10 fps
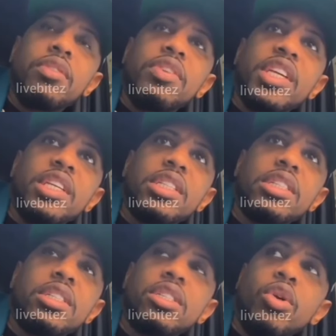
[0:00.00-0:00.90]
if
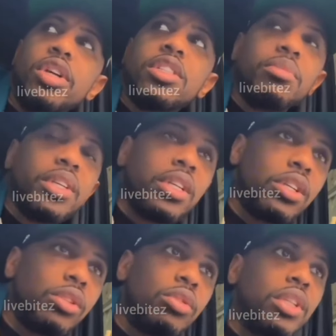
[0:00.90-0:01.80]
he's going to be
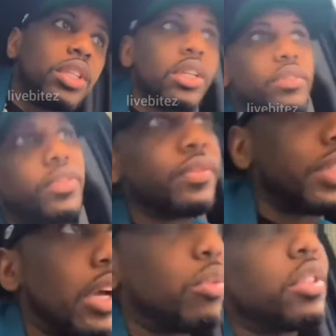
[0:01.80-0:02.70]
included,
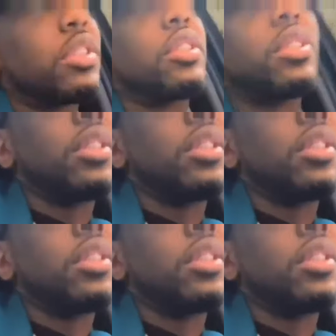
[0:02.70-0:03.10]
if that was